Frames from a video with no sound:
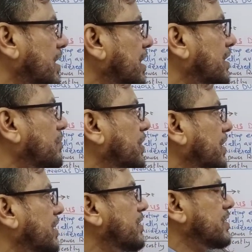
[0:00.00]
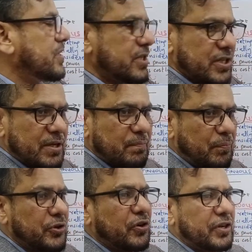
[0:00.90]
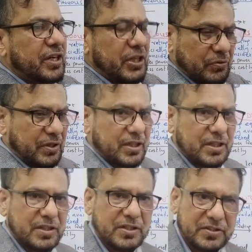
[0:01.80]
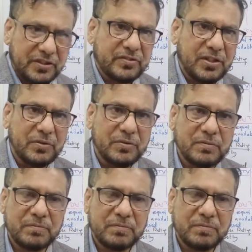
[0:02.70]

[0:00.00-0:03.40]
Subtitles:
intermittent periodic duty just now.